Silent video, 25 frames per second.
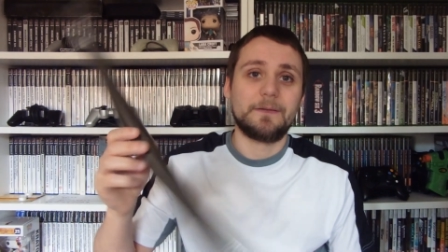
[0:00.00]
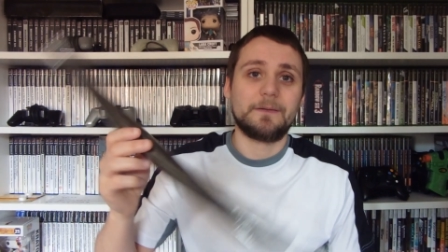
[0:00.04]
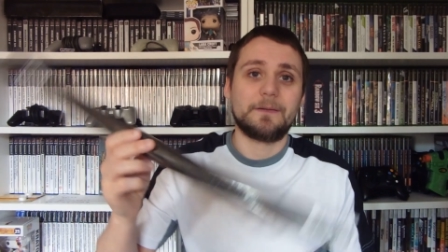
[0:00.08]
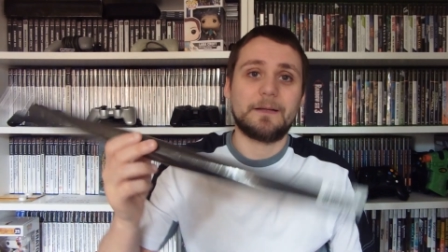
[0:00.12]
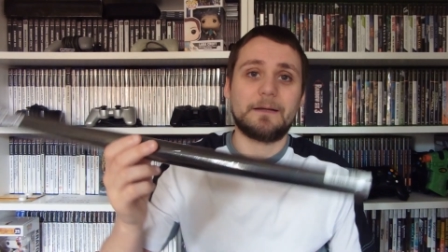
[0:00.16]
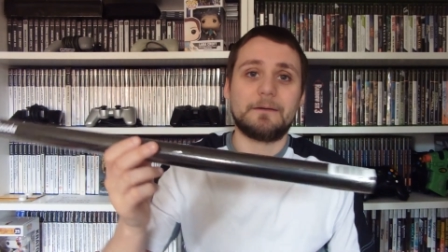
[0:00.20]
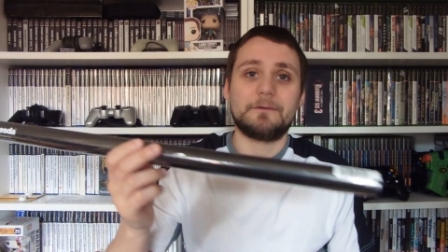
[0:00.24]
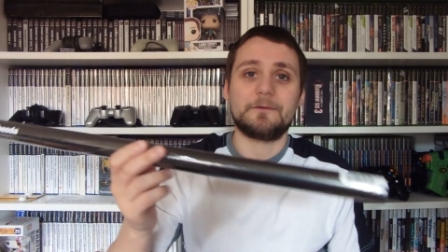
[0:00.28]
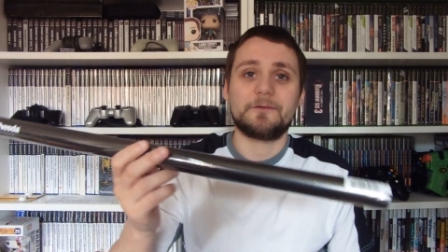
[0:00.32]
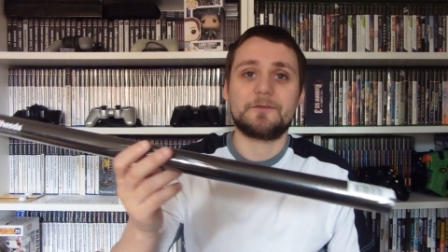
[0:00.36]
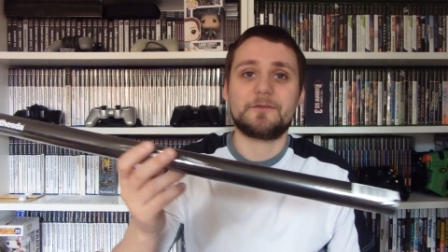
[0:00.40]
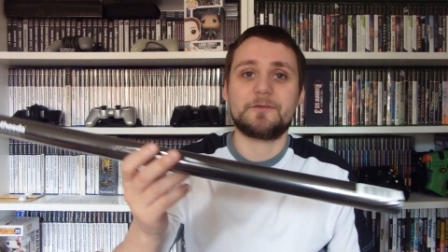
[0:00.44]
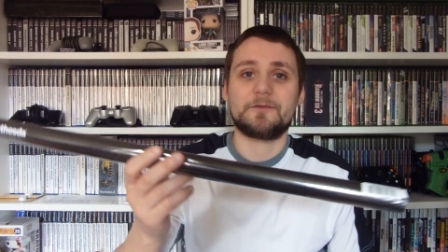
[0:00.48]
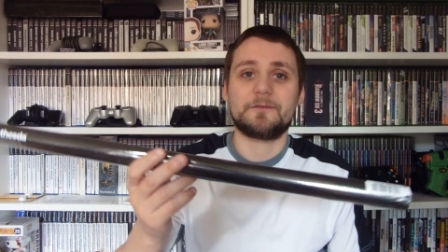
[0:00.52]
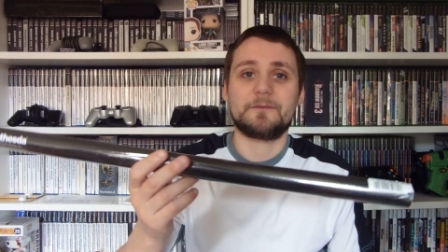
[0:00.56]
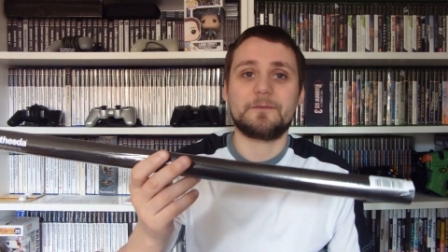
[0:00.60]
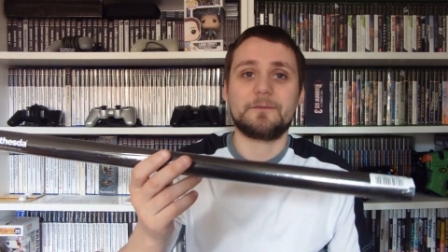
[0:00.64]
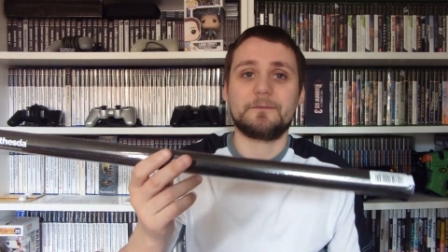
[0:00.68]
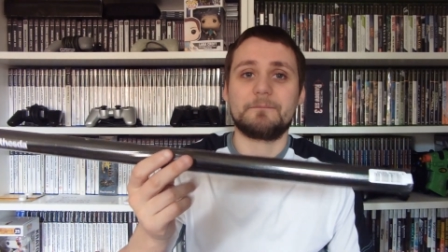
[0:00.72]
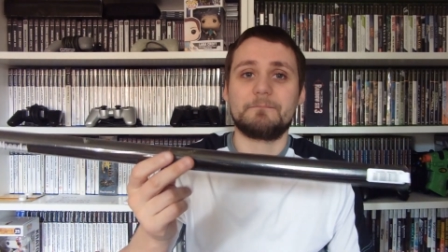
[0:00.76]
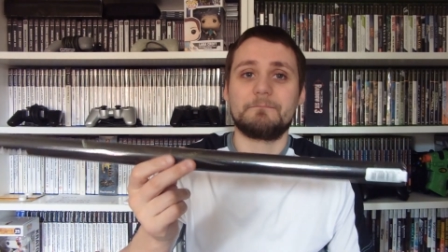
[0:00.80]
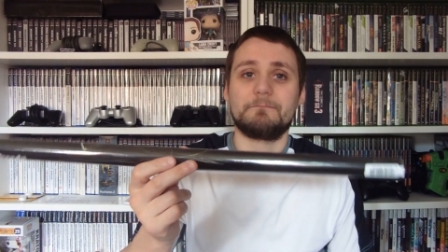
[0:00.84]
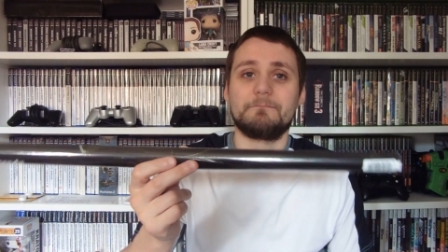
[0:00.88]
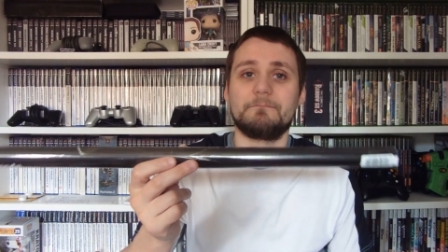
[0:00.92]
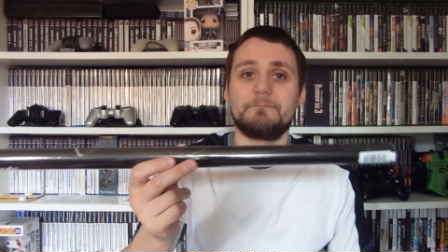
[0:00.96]
Now it's
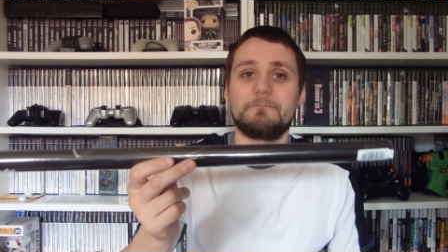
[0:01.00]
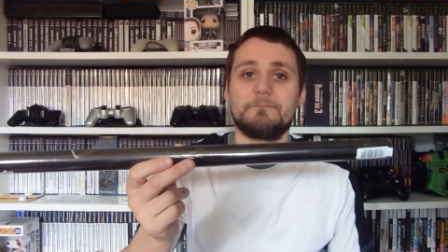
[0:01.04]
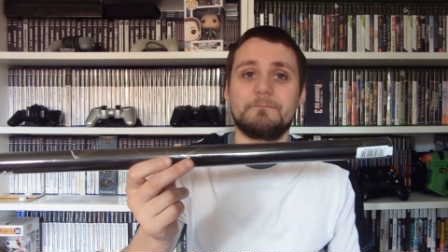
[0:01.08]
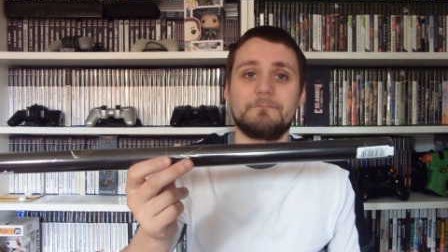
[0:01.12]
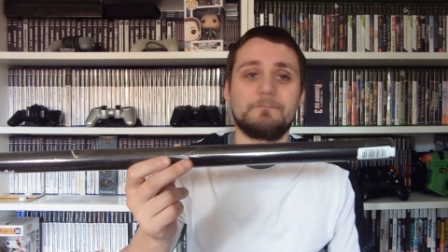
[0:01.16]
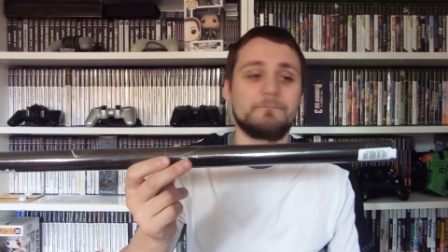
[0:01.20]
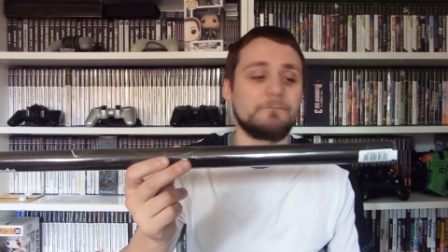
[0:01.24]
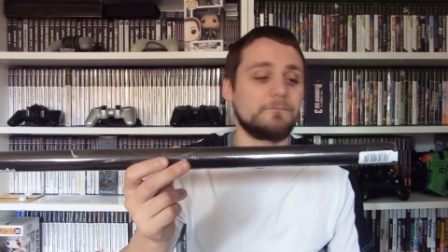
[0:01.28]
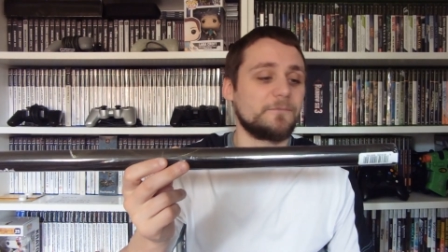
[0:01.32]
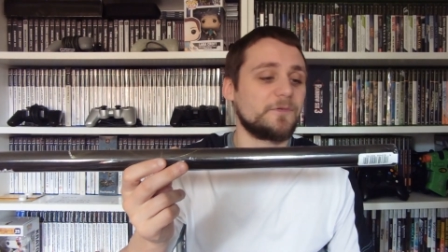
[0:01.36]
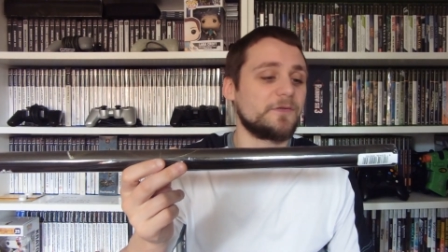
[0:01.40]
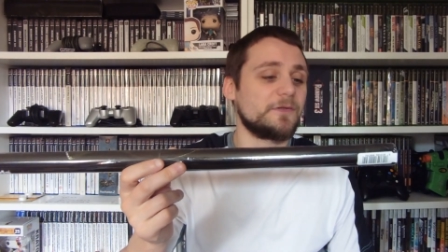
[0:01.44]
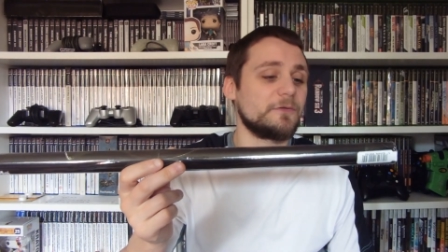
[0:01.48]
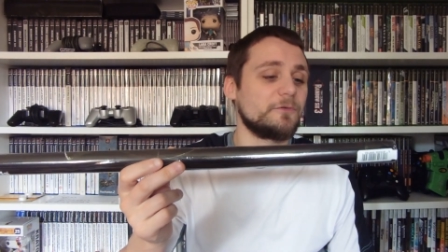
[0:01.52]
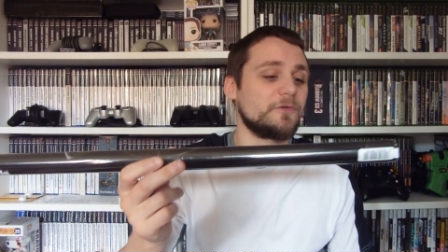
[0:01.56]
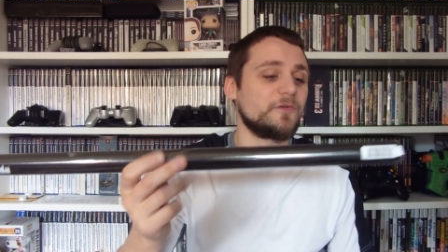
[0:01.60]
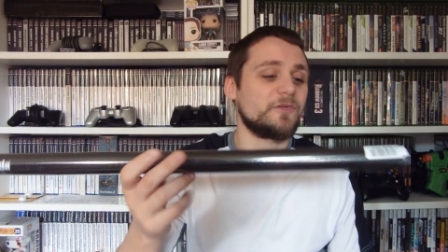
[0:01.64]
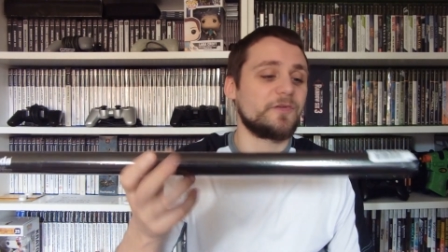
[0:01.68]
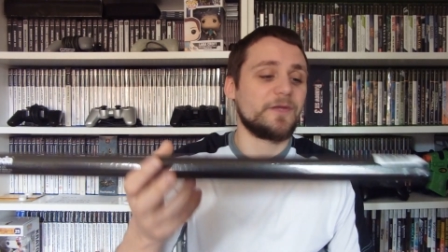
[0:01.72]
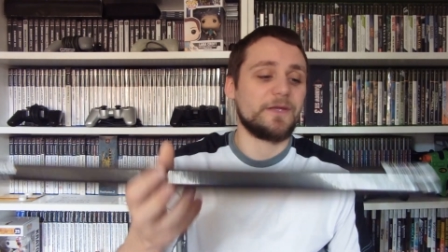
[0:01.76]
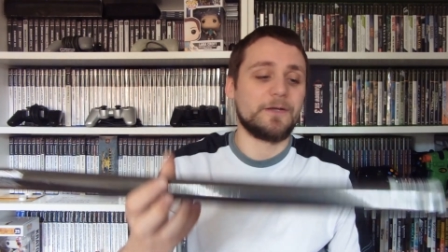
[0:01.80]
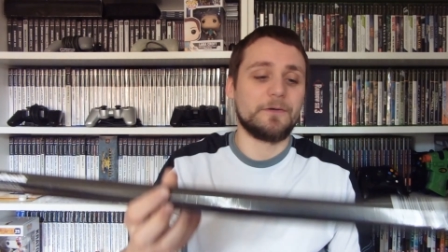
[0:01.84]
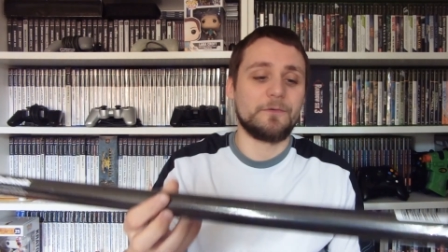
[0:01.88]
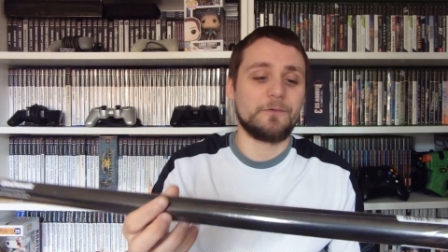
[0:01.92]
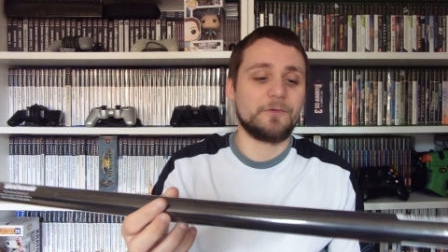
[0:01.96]
still
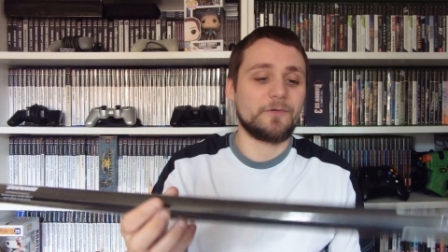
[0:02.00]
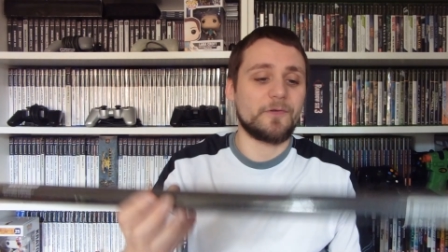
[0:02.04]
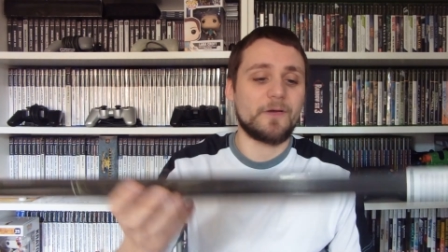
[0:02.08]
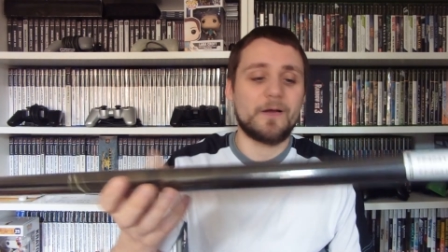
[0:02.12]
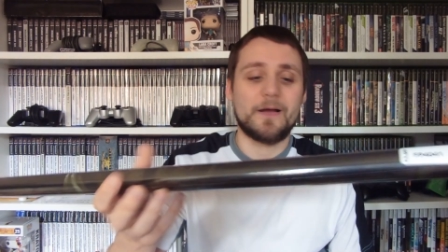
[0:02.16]
sealed.